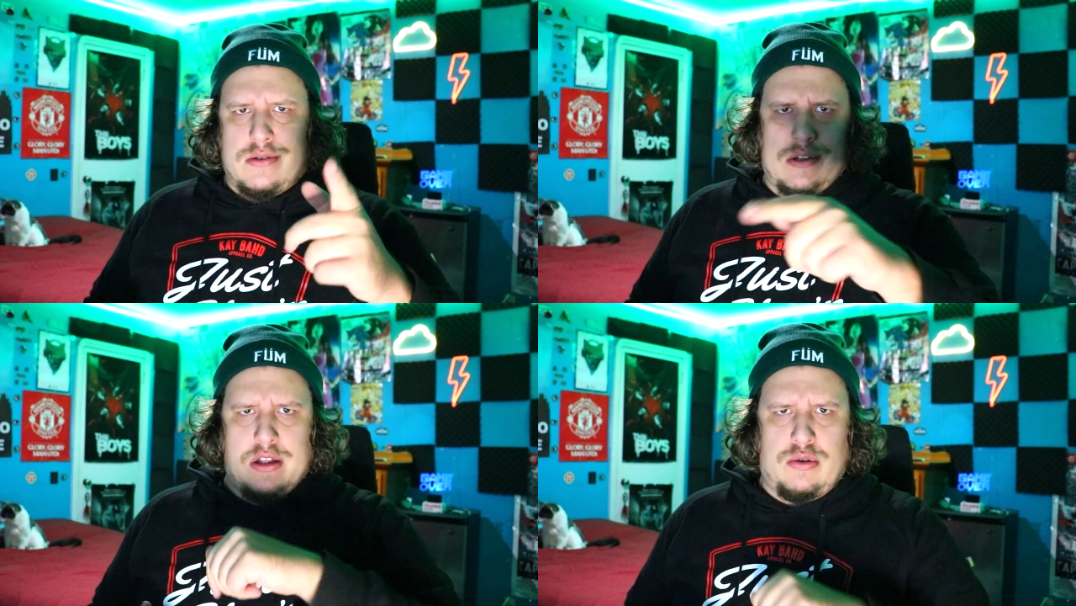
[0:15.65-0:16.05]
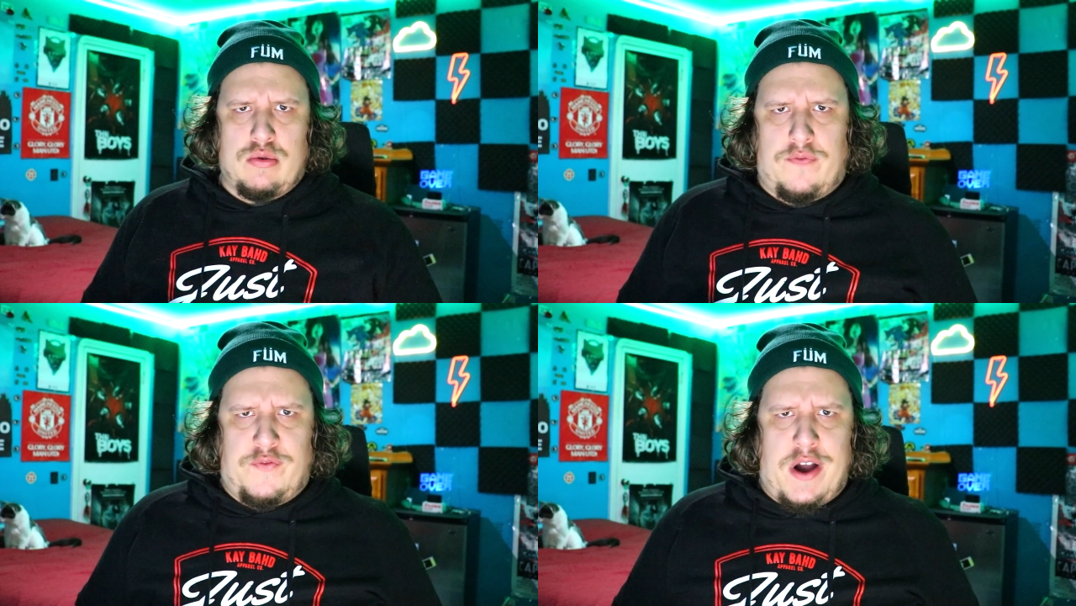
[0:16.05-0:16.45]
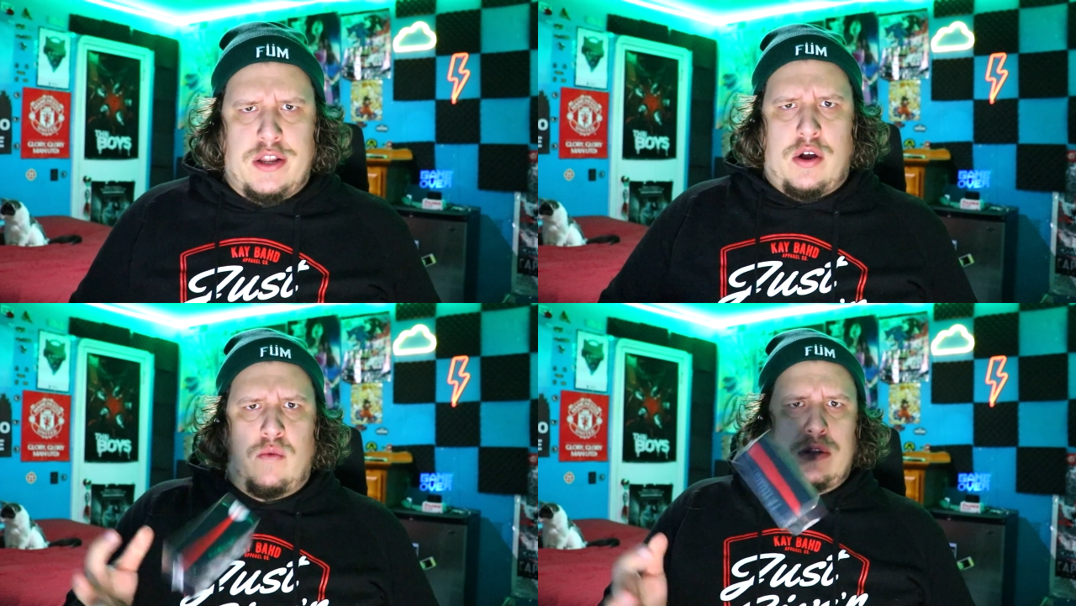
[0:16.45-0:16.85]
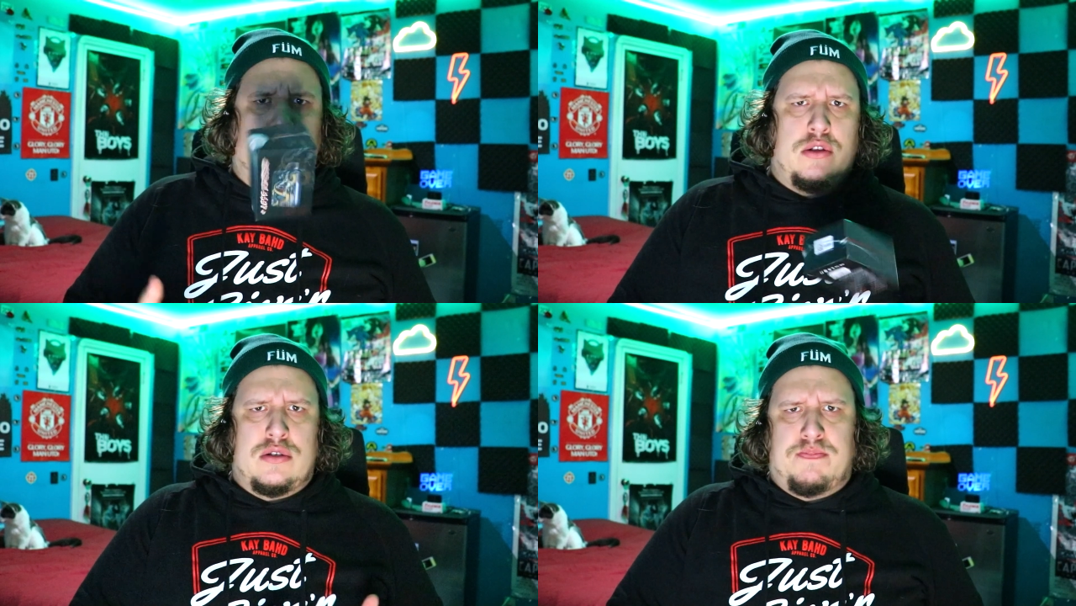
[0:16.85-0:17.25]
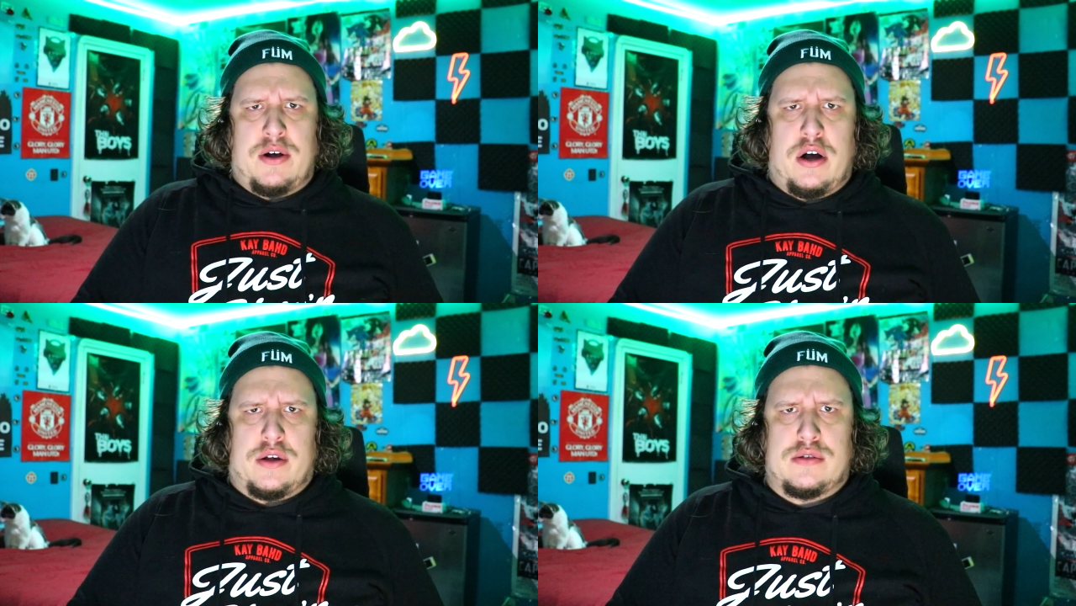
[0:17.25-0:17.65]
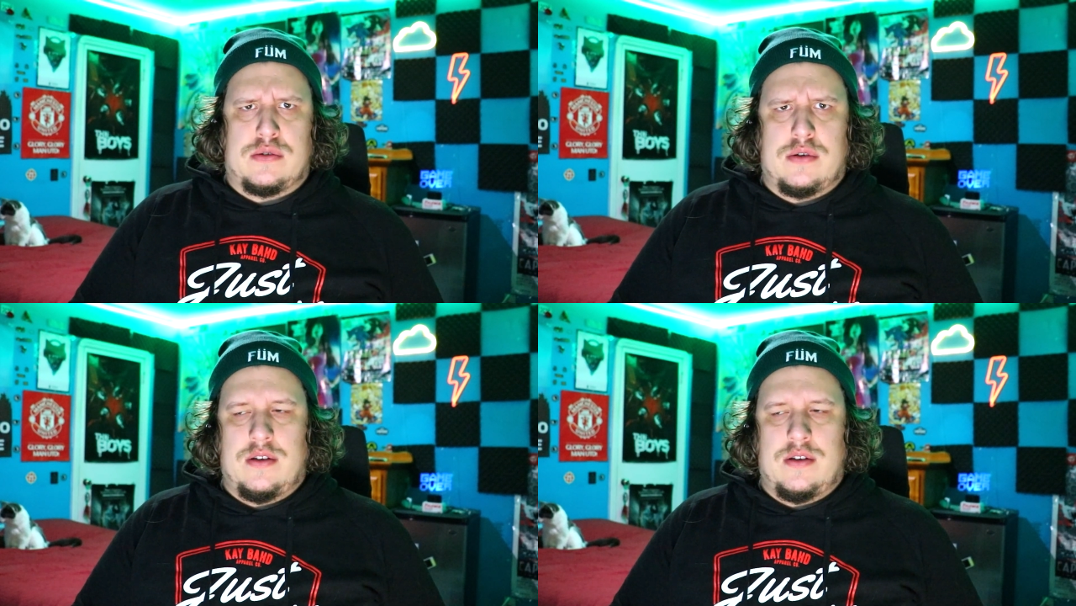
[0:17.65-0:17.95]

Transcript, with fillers: Stay tuned to find out what's in this box.